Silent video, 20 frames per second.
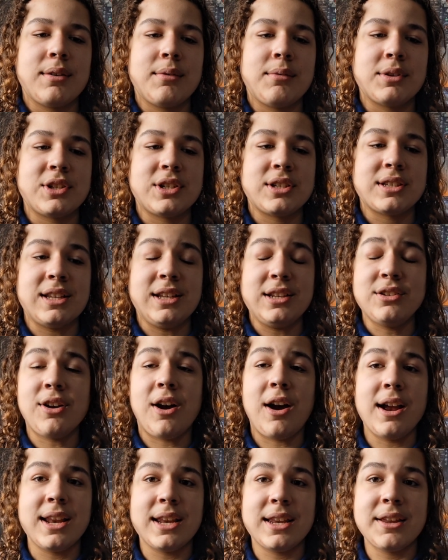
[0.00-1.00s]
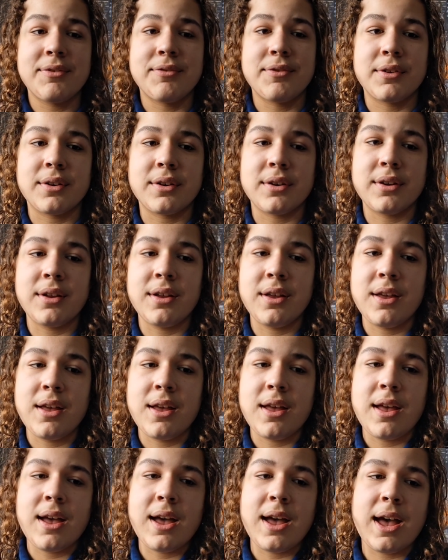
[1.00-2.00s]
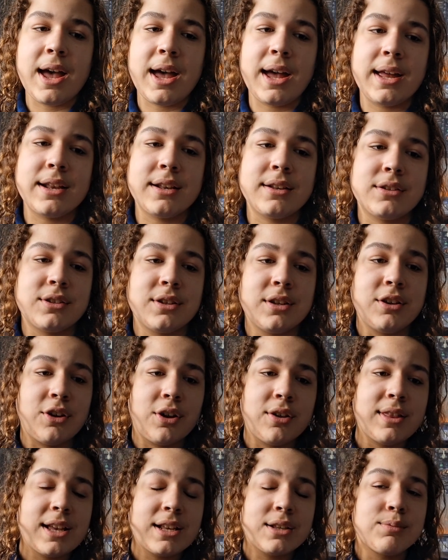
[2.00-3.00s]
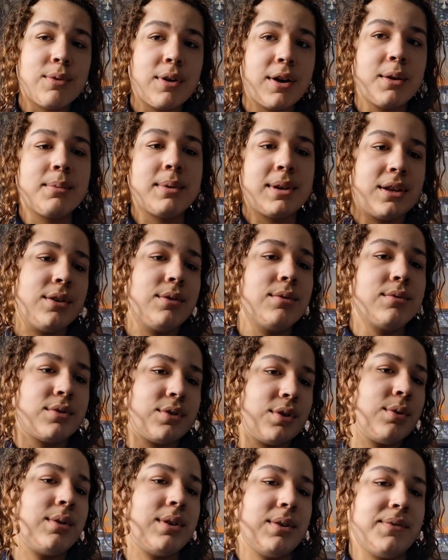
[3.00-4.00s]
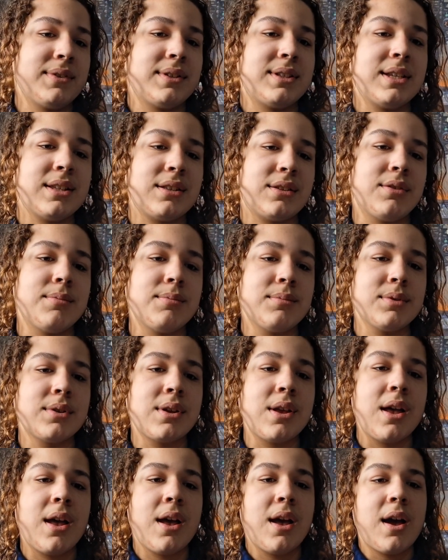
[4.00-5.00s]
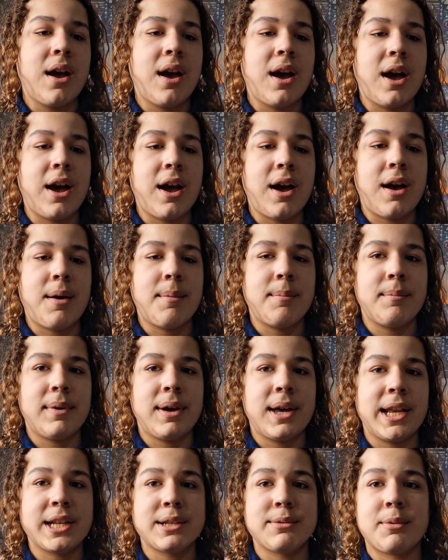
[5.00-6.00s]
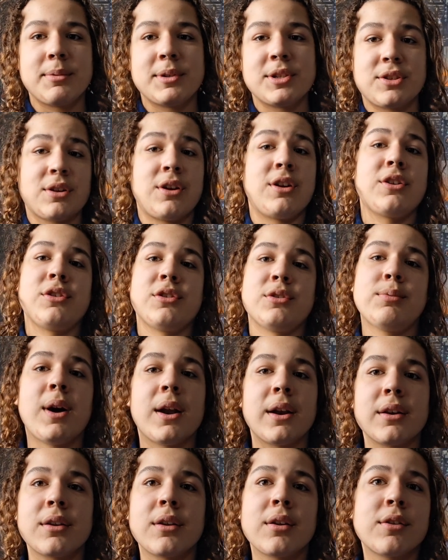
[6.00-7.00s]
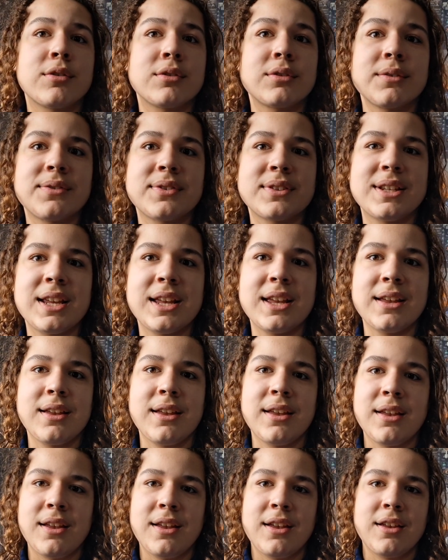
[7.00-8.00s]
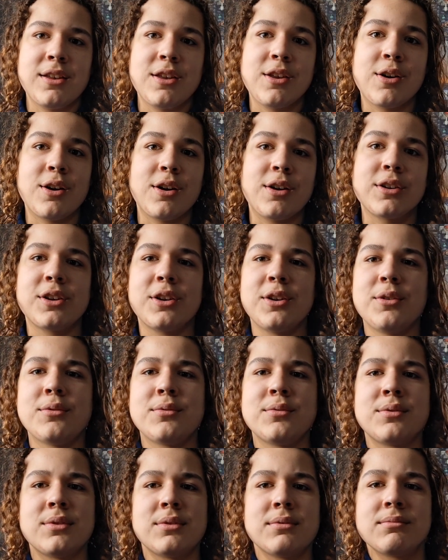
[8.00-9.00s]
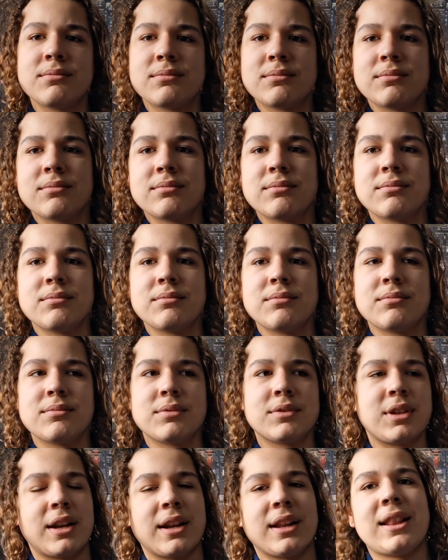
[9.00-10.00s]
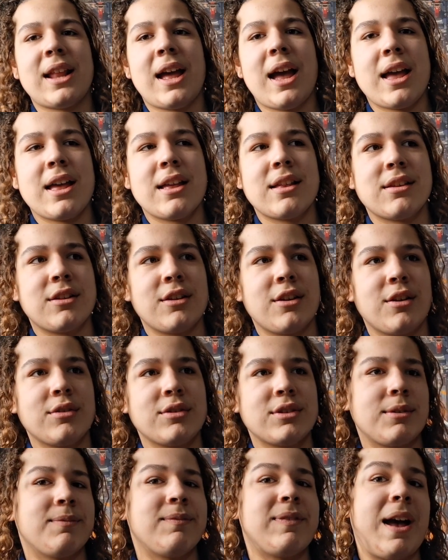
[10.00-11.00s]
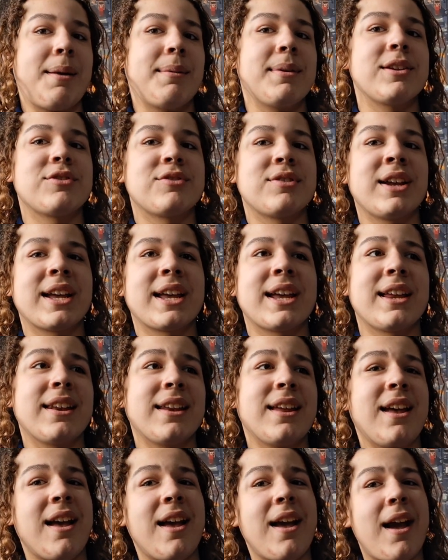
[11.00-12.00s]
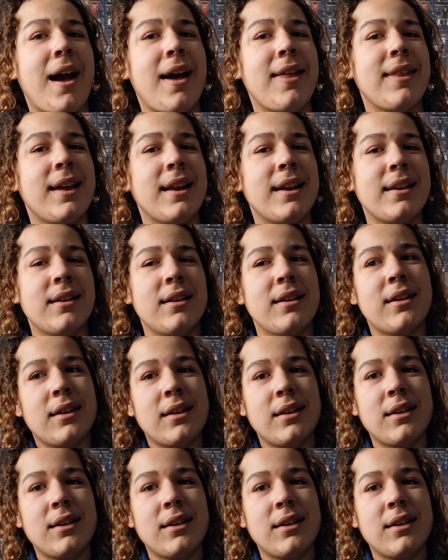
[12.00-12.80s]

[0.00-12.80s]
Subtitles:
which is entirely different. And so, that's why we use two different systems, and that's why we just can't use one, because obviously you can't use something that some families tracking, and then